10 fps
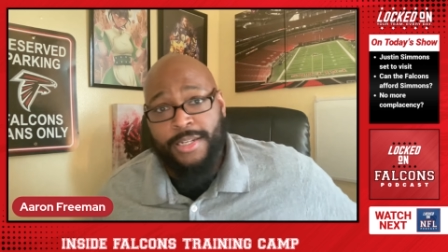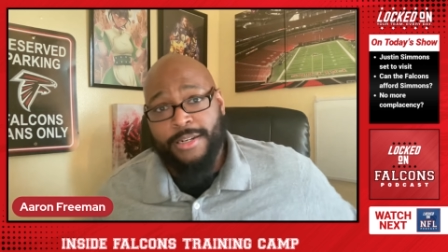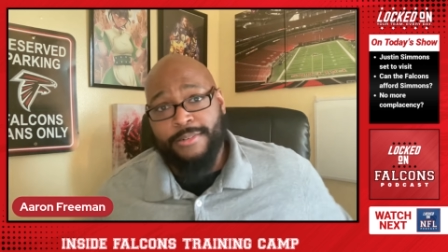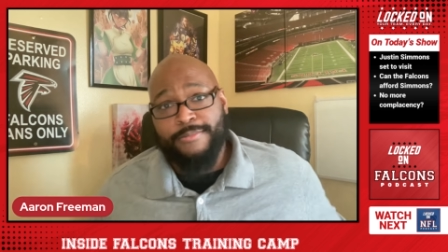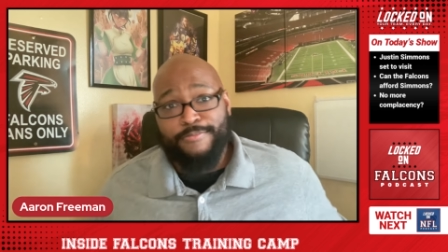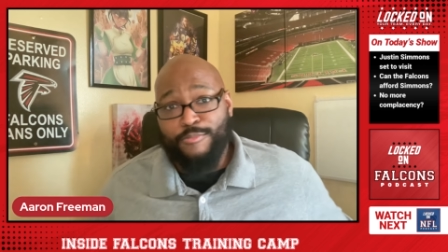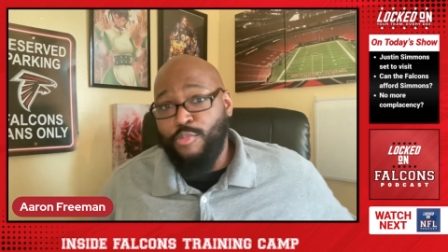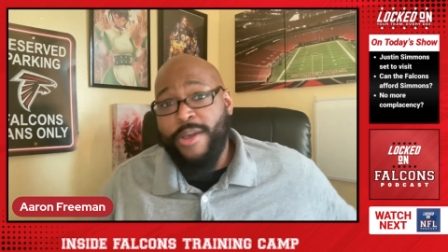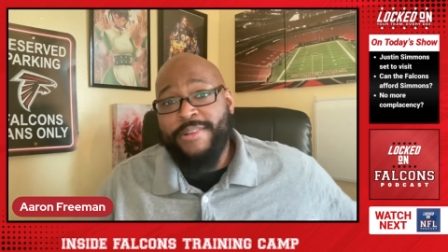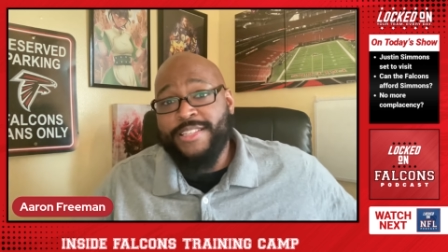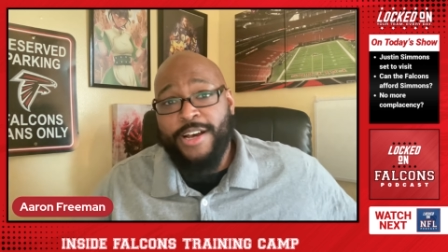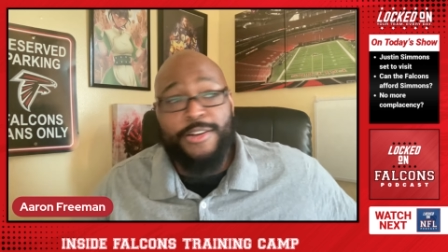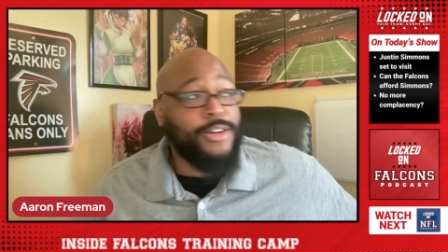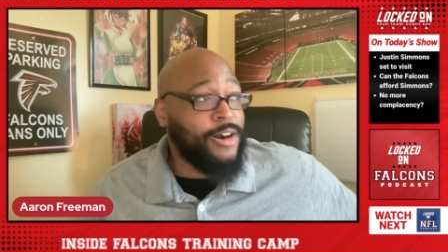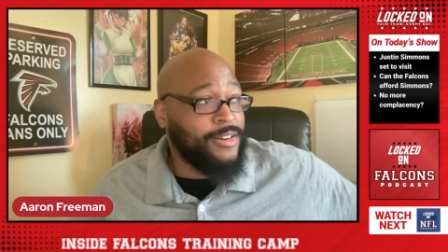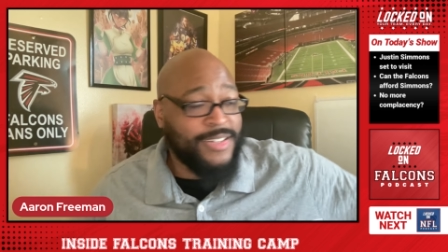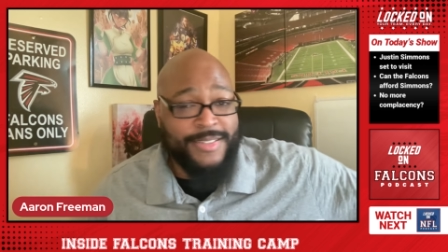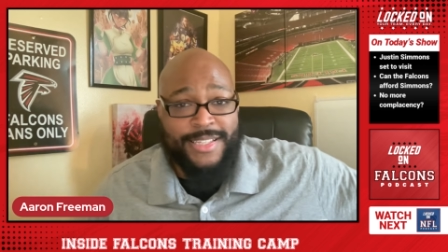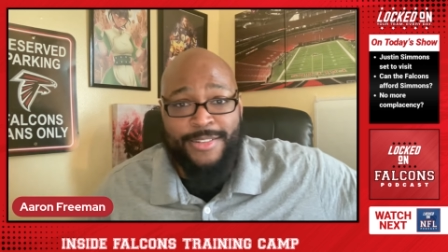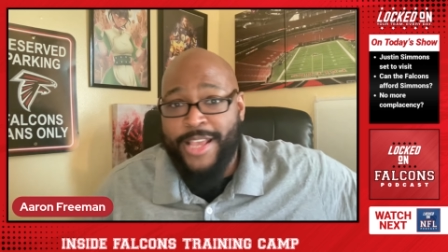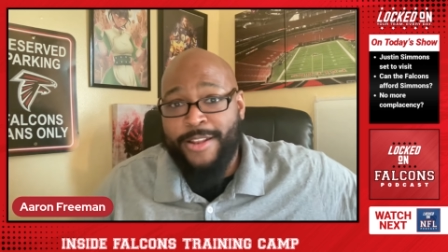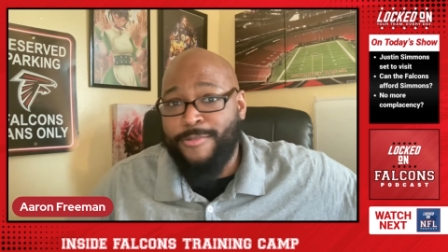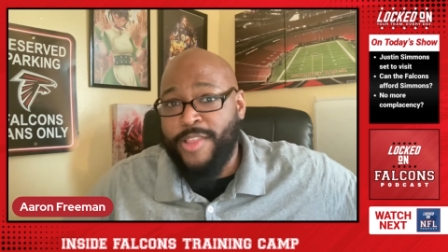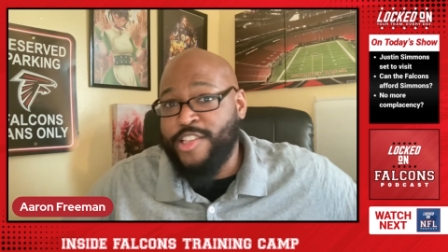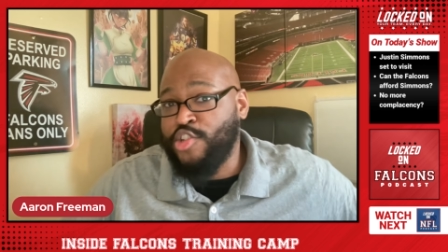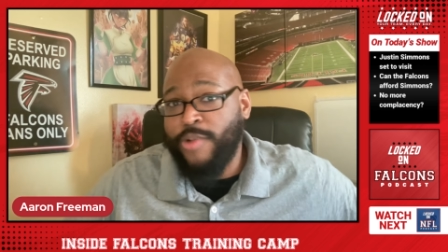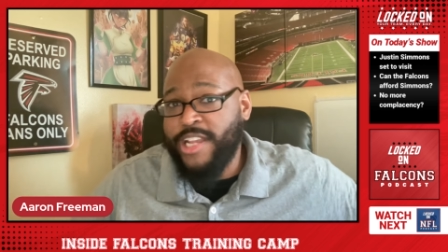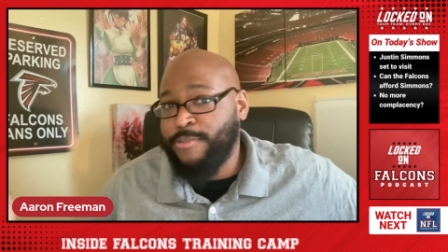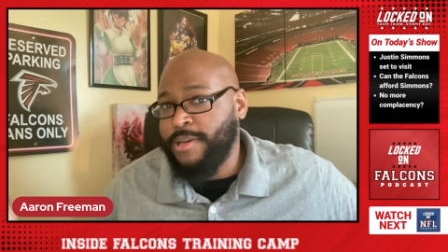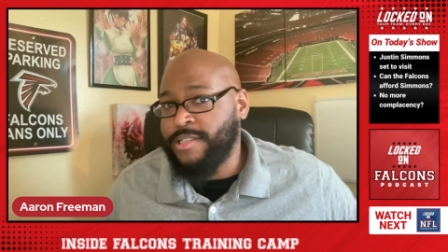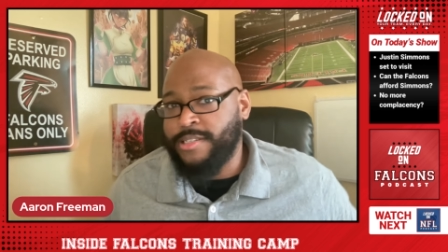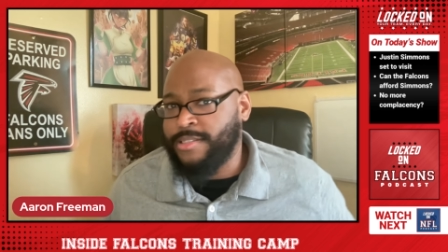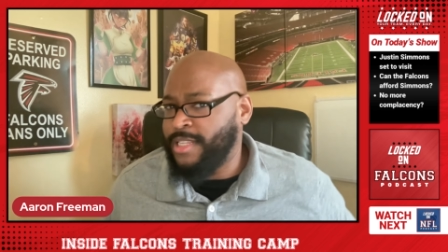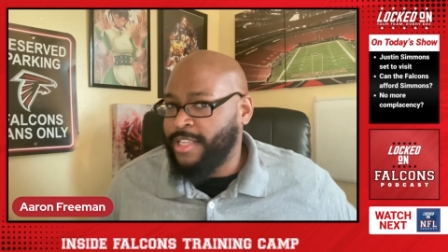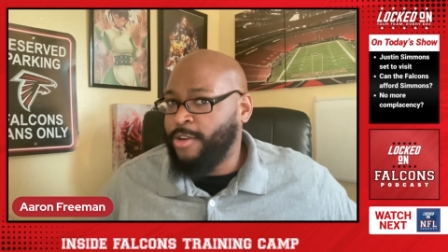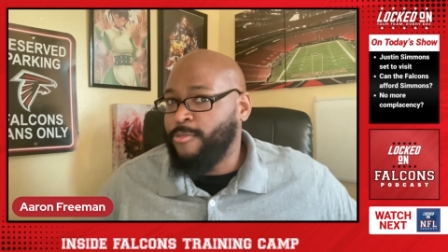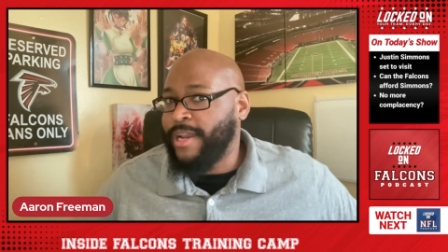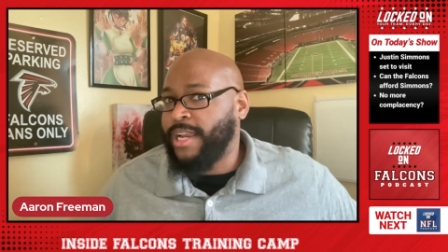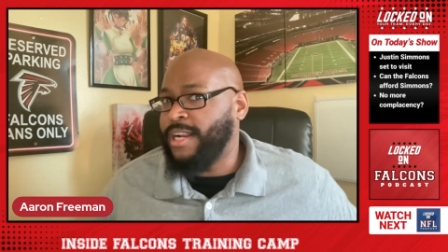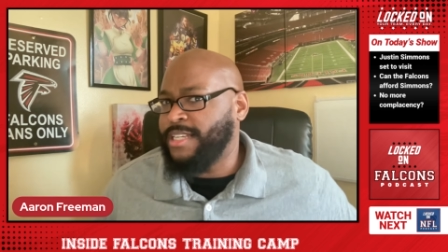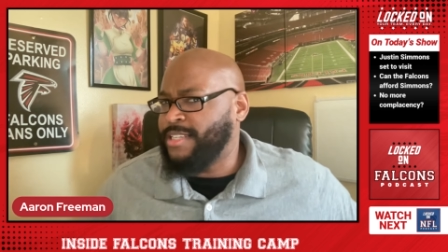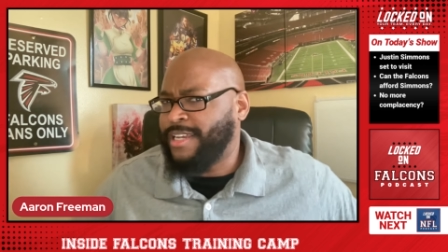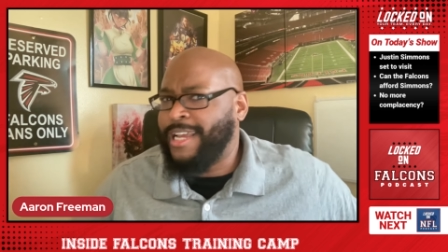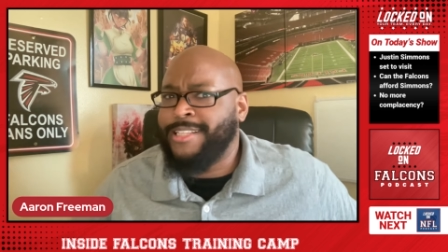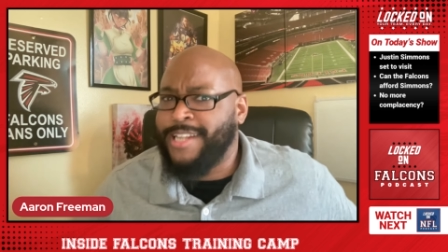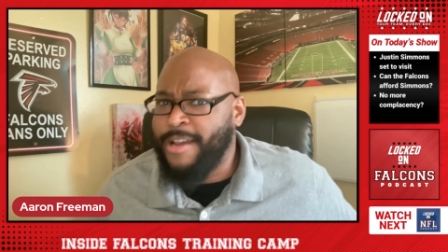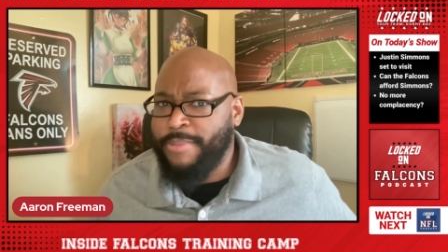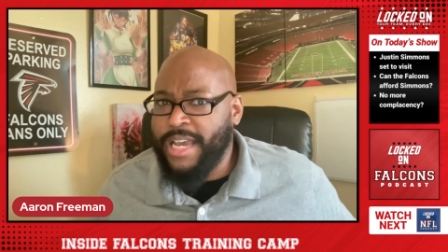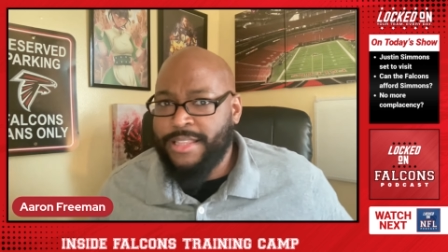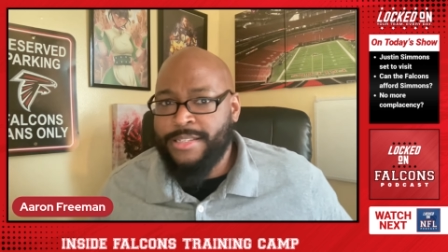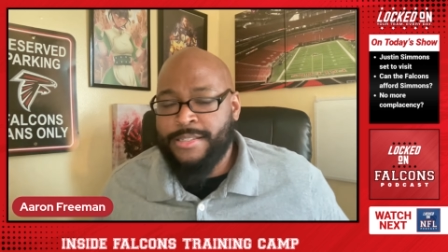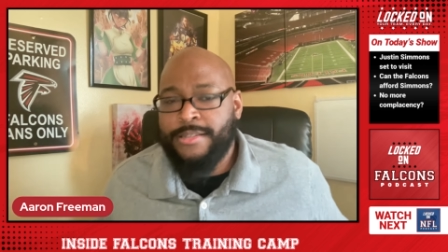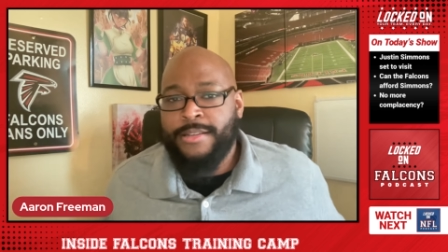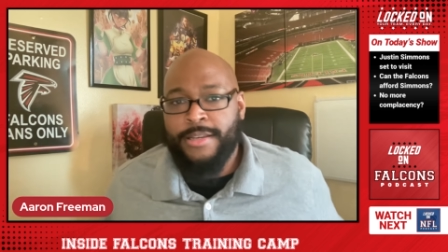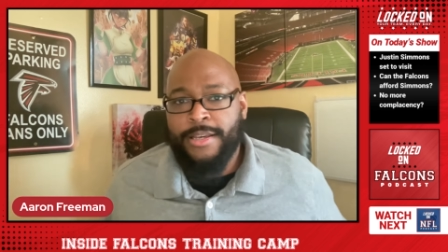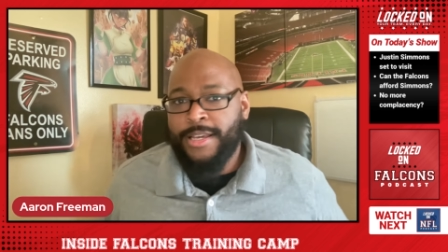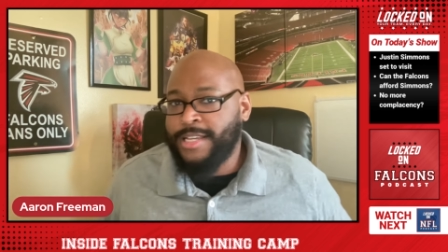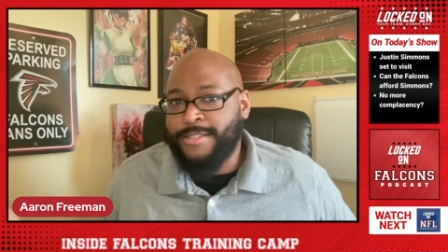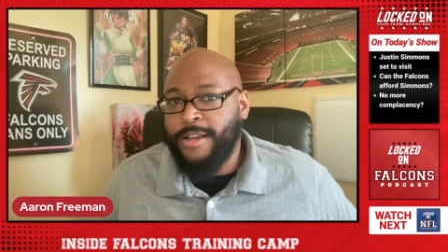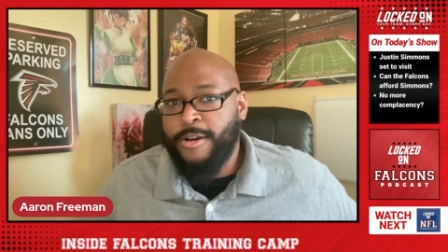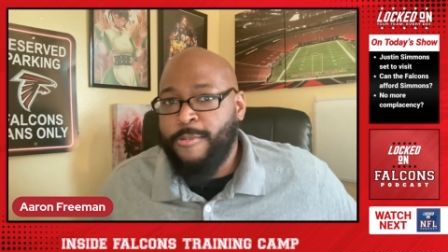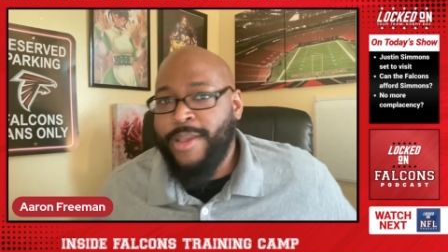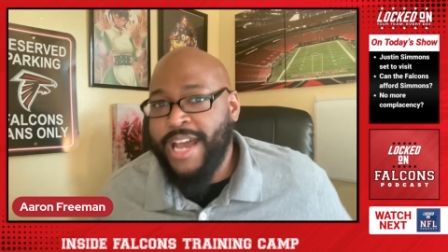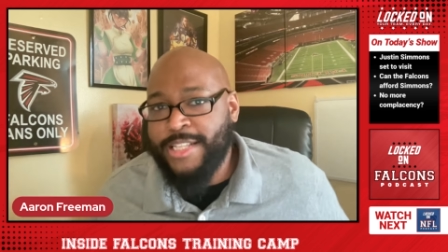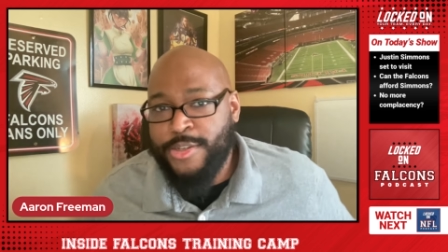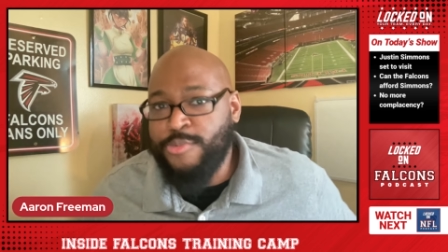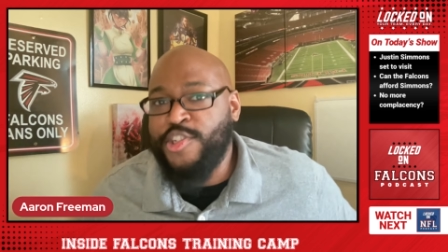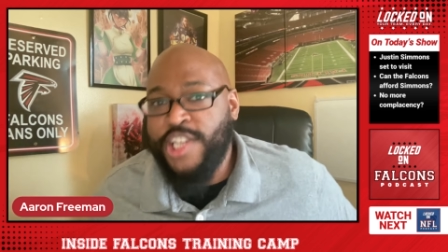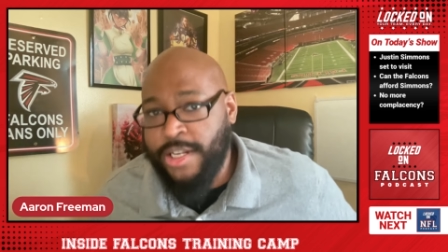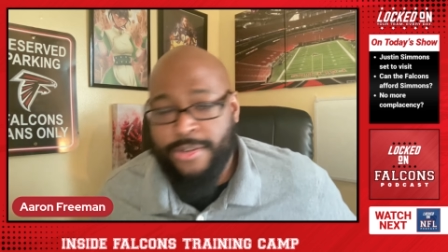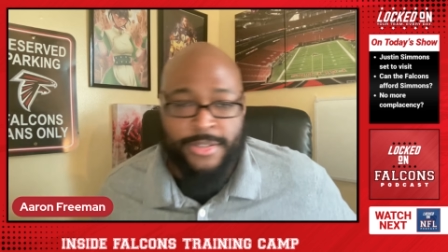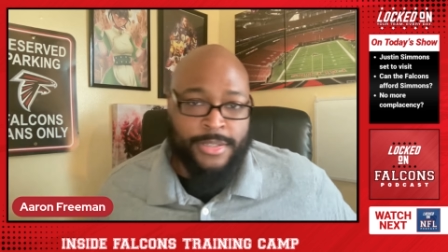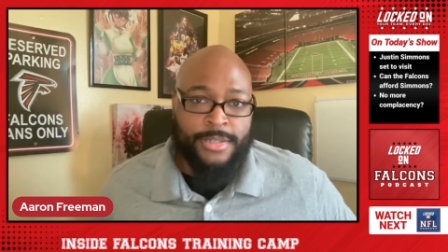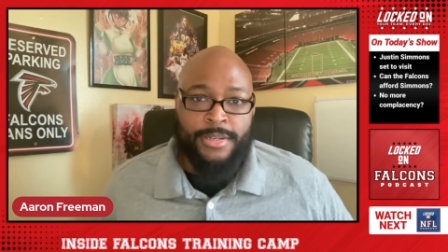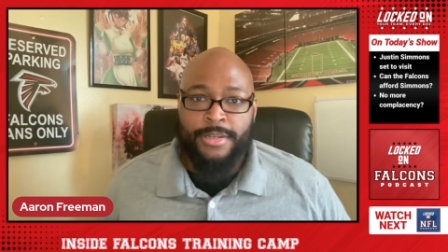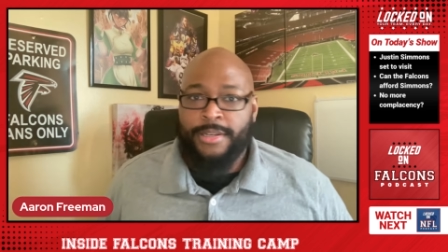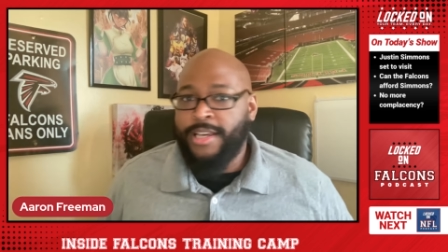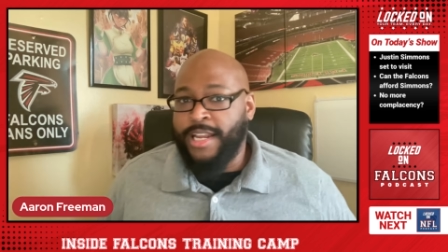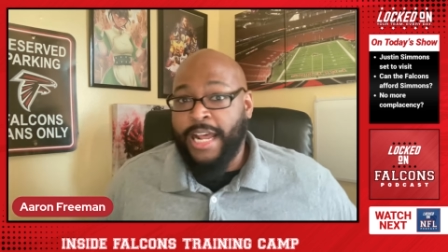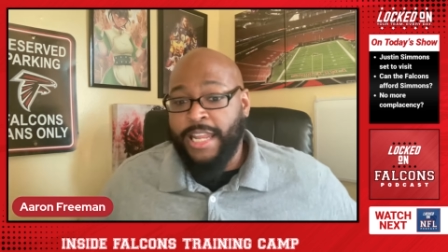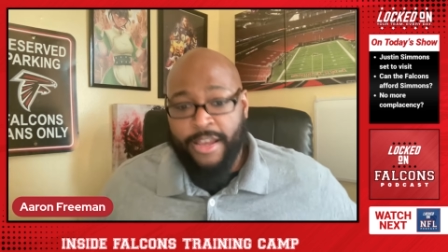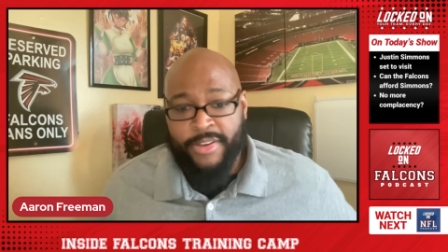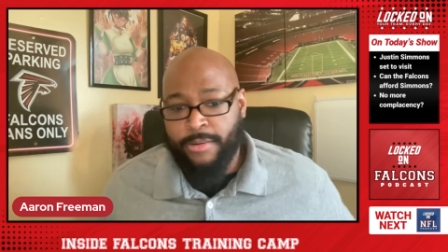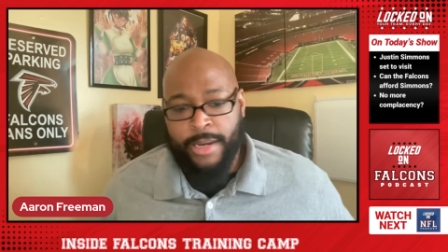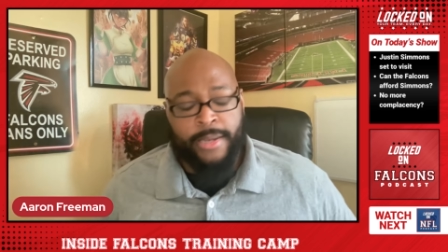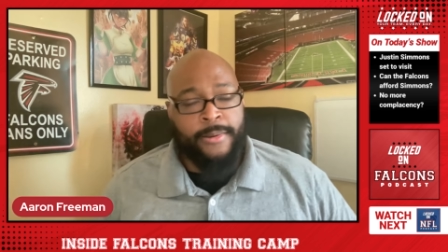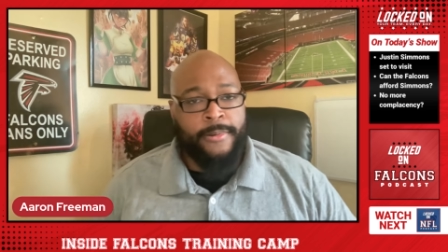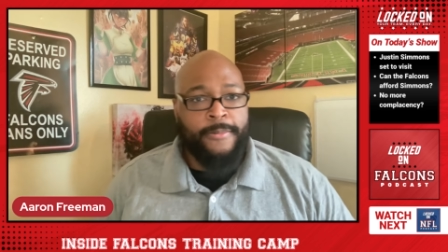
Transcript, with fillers: you know, women's undergarments in, in, in strange places that they don't recognize. Like, uh, did I buy this? Because we got two cheaters and I love it, right?